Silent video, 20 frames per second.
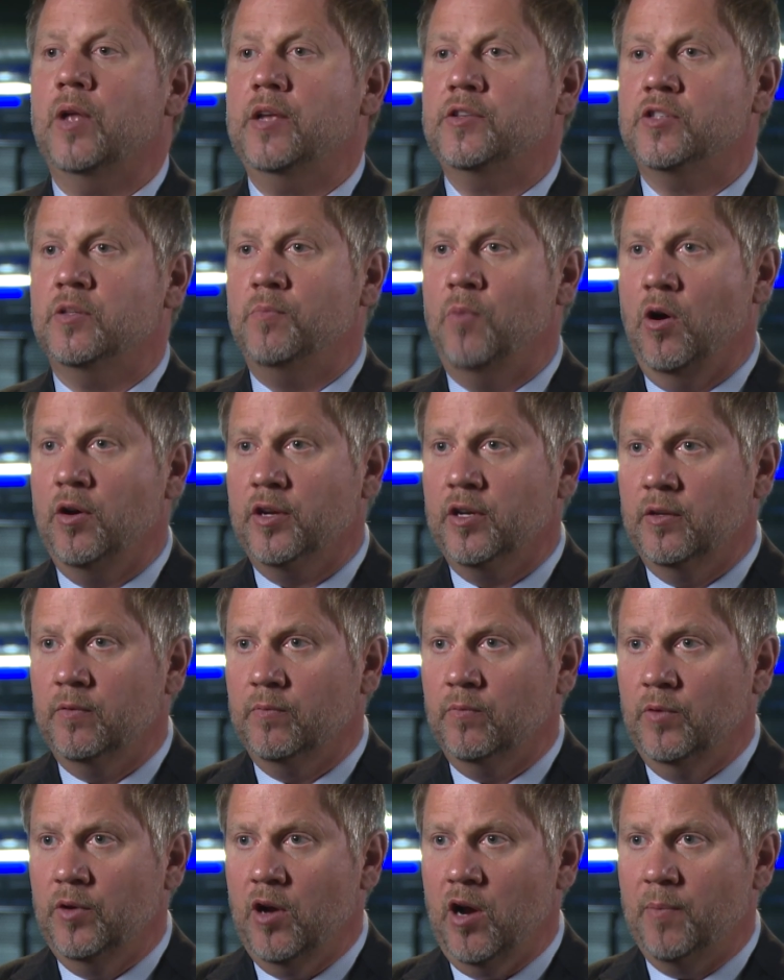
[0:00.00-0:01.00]
As the market
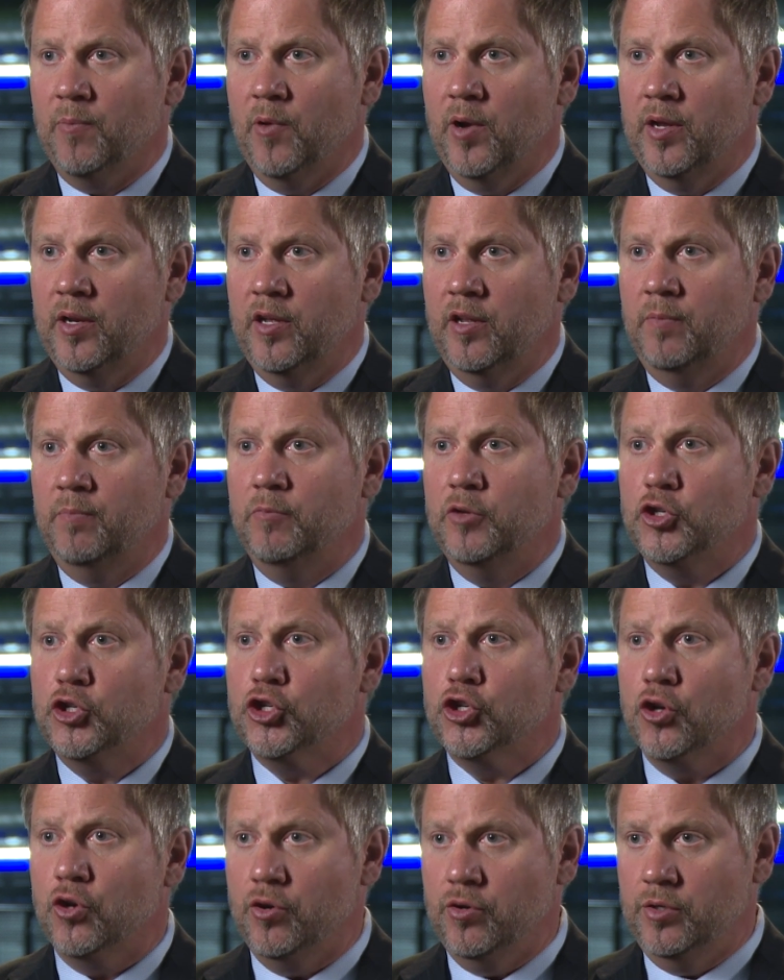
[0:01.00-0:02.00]
we operate in
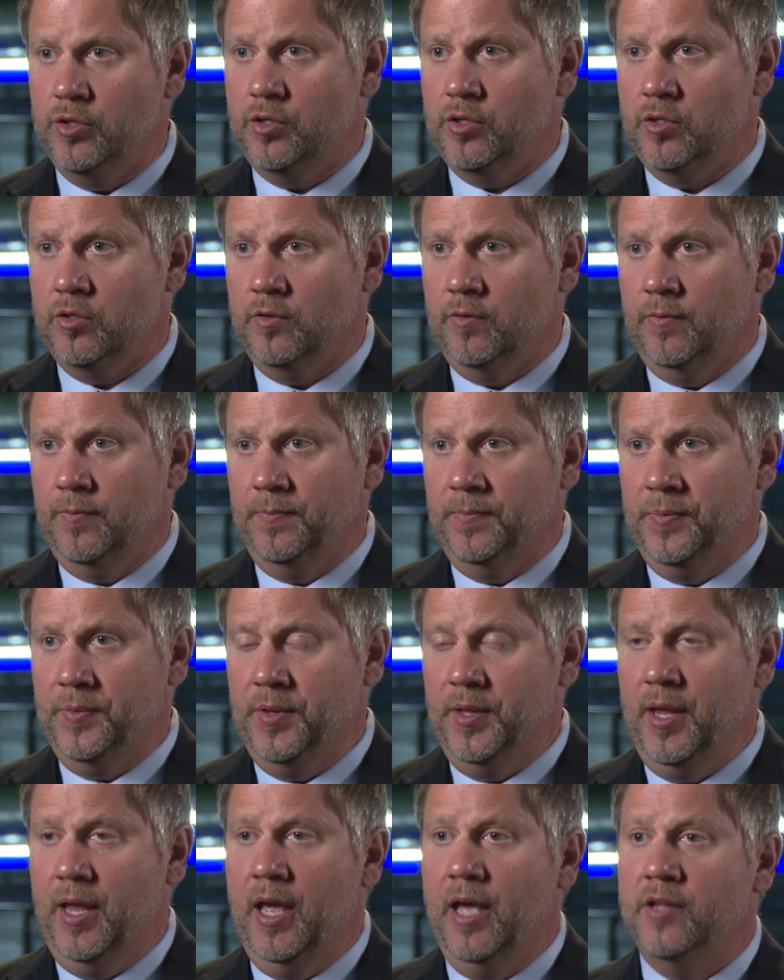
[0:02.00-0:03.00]
matures
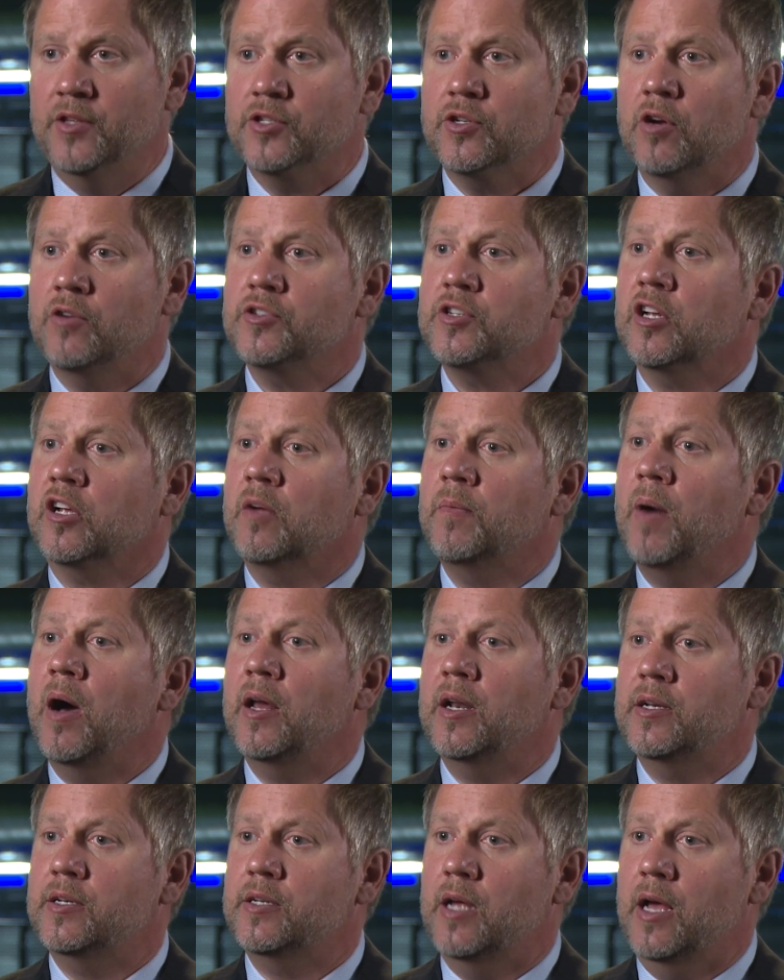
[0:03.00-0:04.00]
and starts to
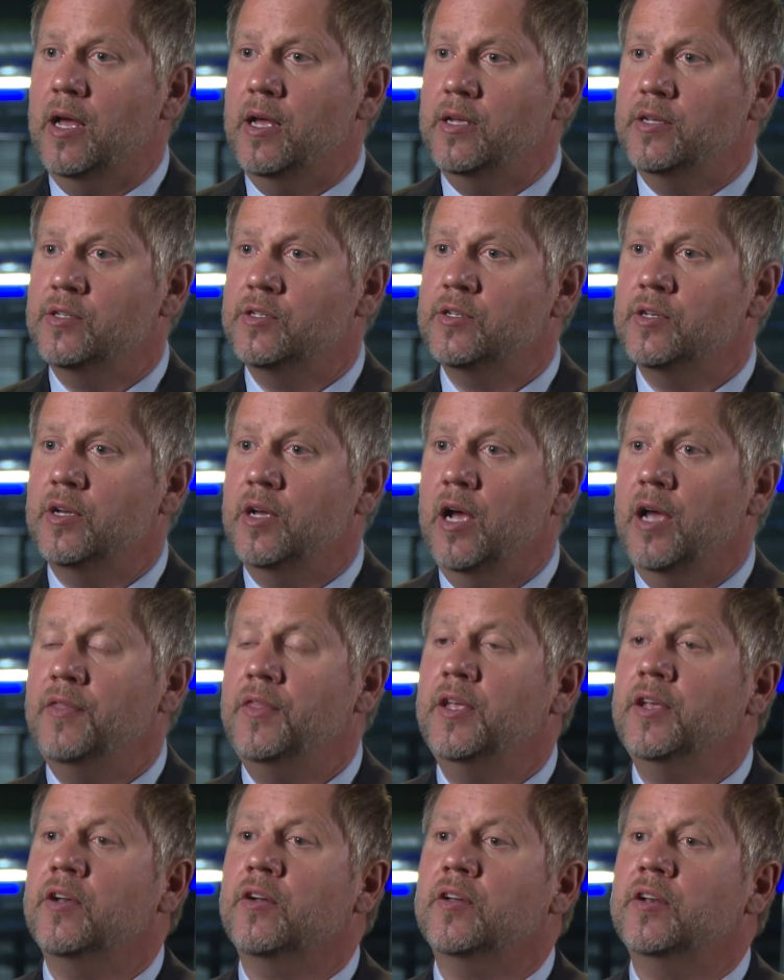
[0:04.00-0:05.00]
commoditize, I
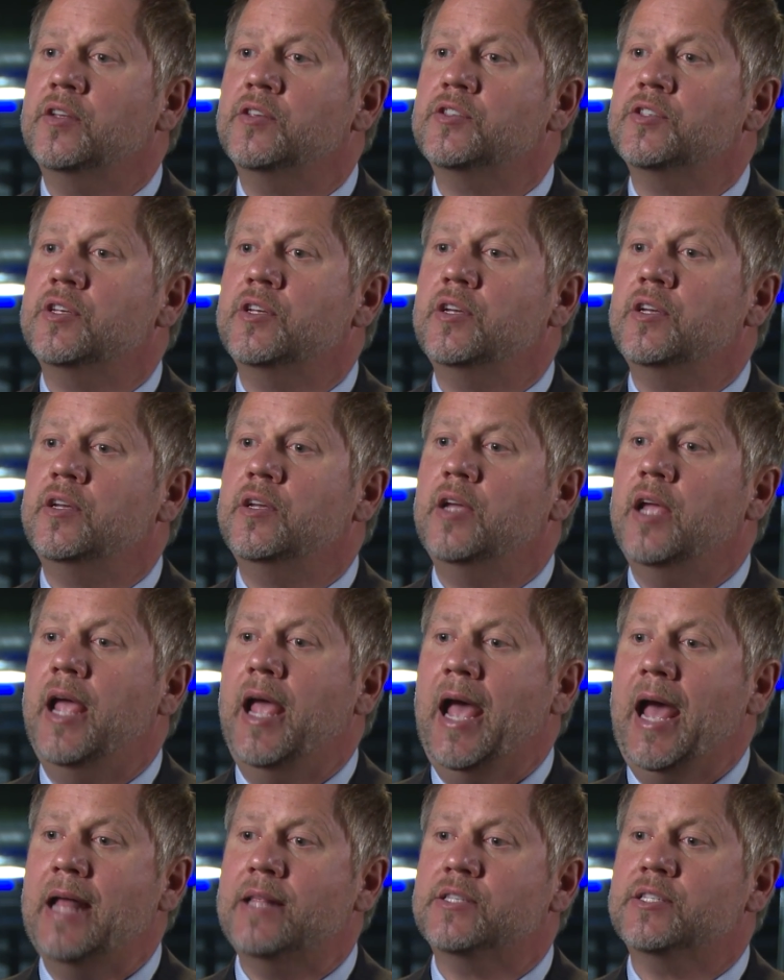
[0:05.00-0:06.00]
think you're going to see
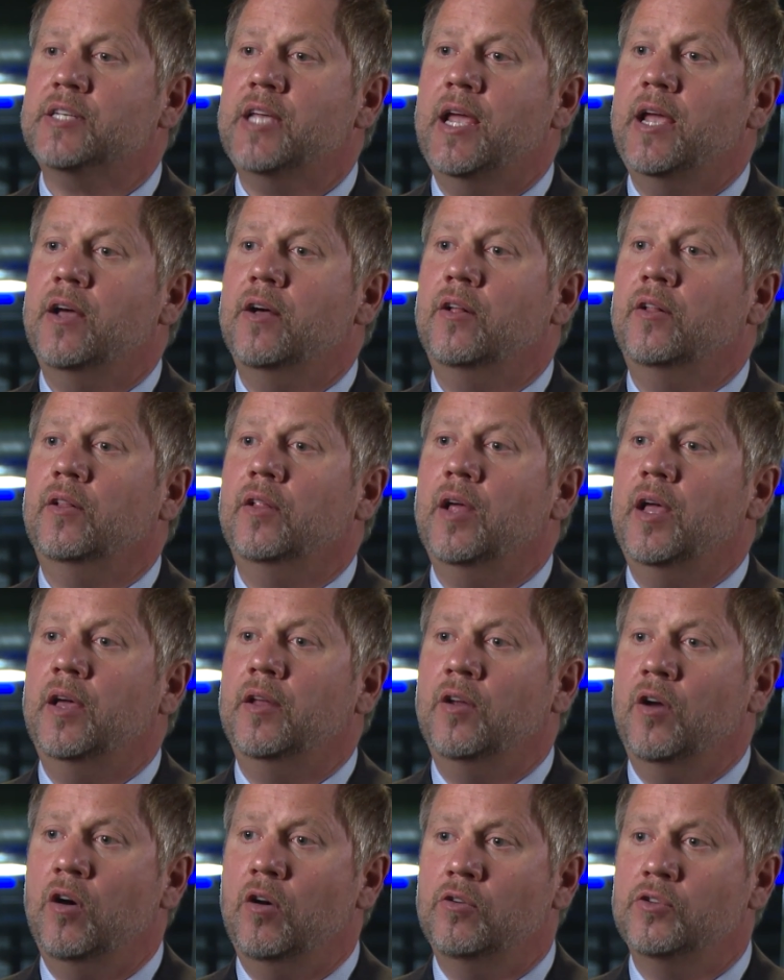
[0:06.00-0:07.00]
at scale
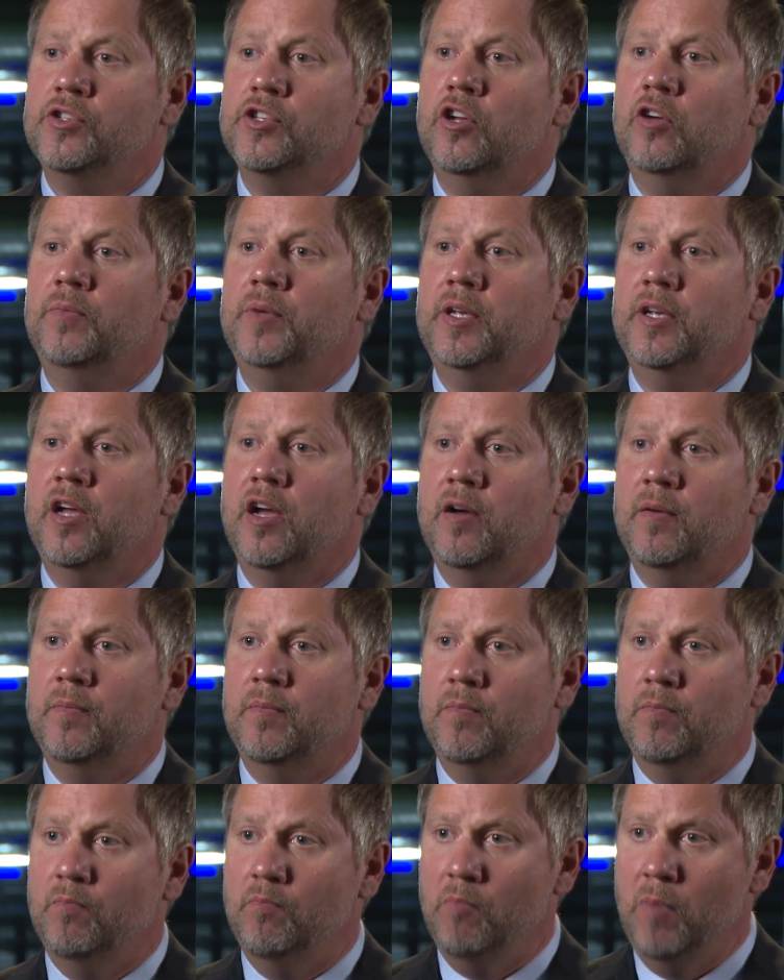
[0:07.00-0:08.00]
and wholesale
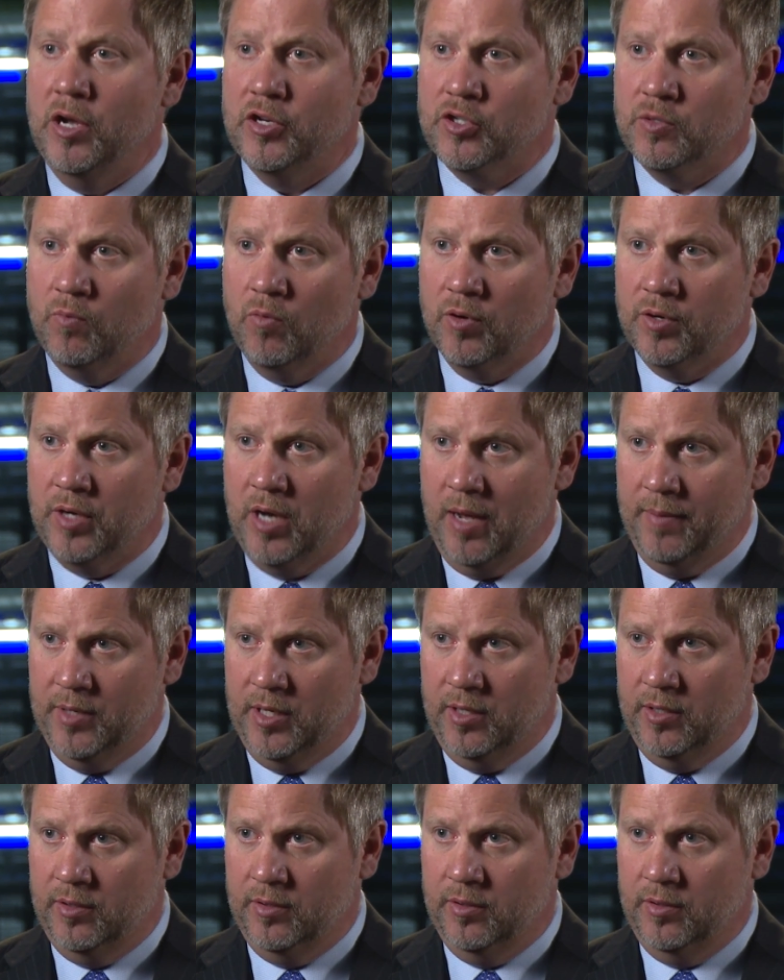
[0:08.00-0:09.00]
become much more
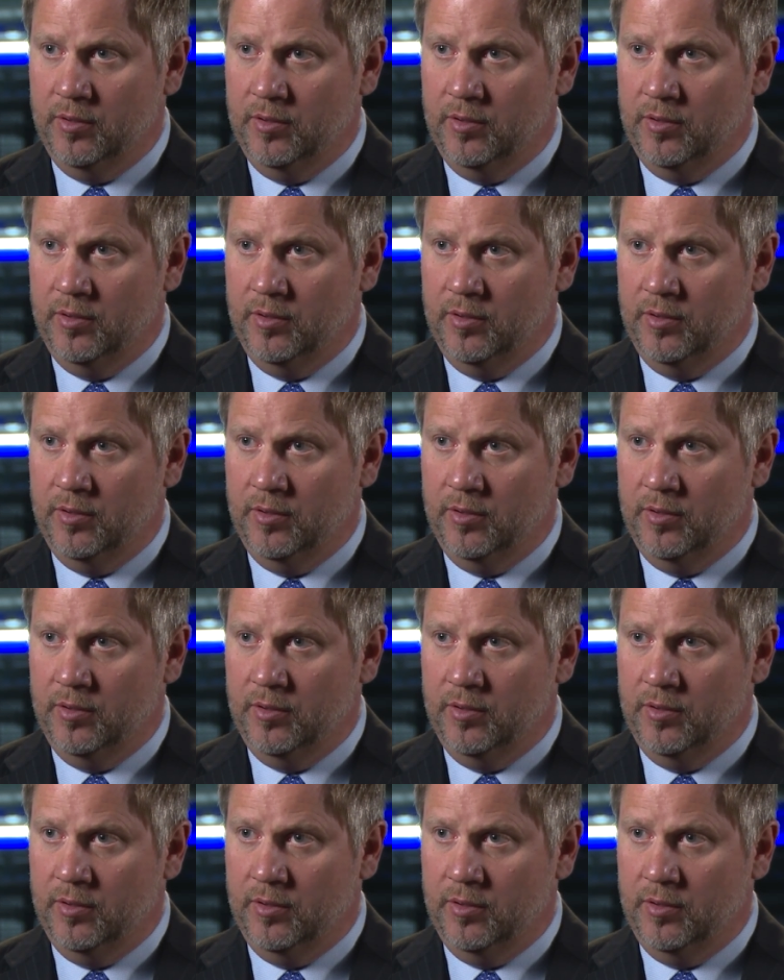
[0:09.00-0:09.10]
dominant.